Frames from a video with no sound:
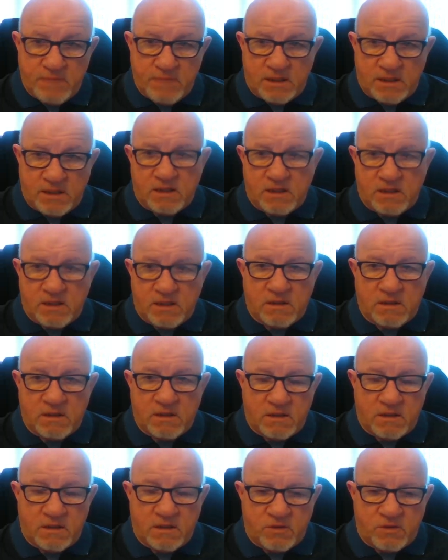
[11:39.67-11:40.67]
a
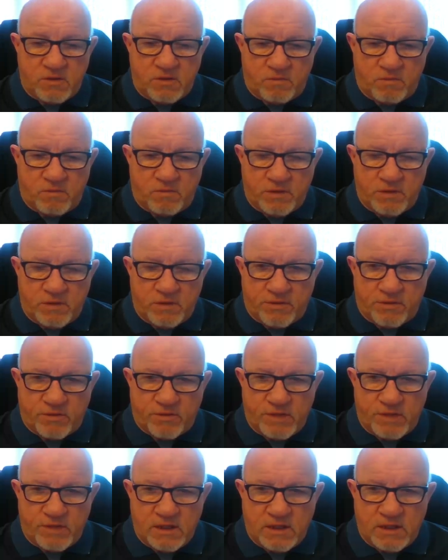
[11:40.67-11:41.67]

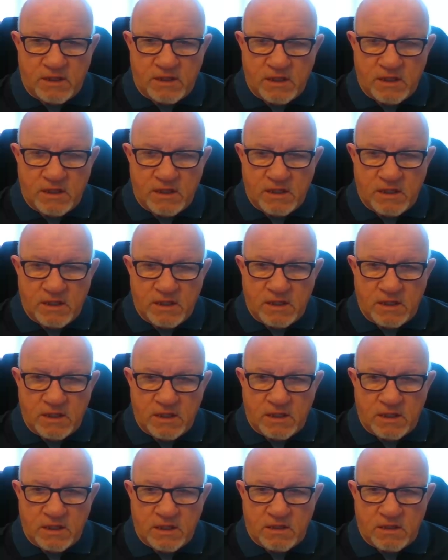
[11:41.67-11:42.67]
0.3
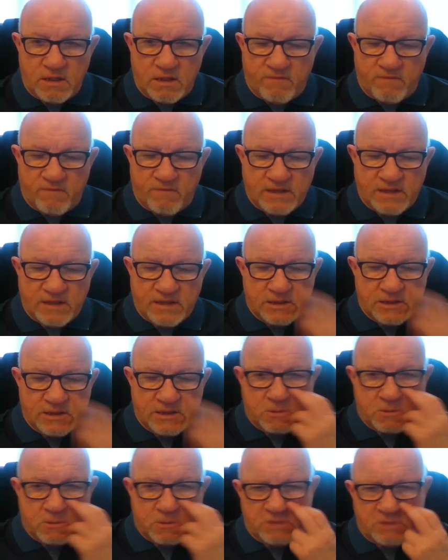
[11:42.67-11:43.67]
advantage,
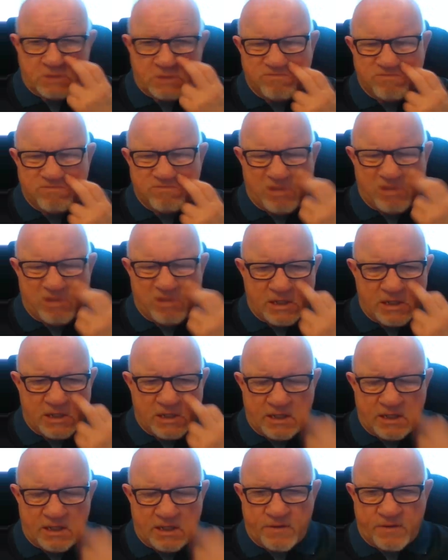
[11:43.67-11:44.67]
which is hardly
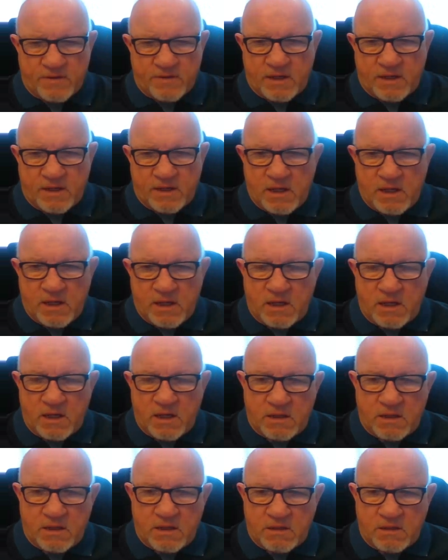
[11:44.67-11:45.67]
anything
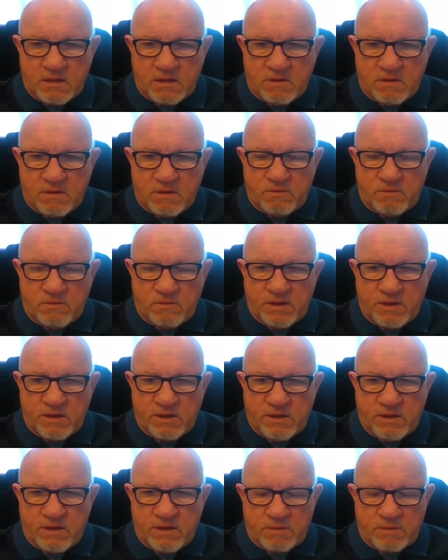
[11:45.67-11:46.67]

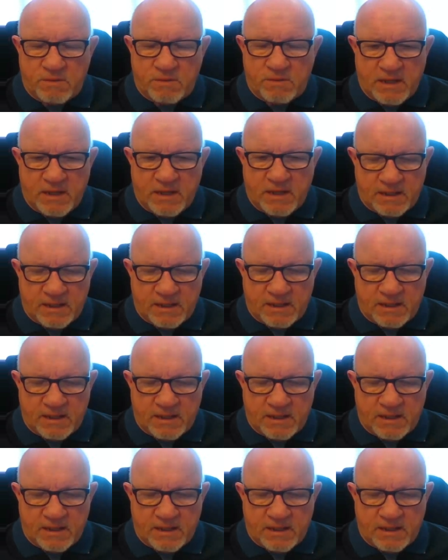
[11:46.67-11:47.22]
with black,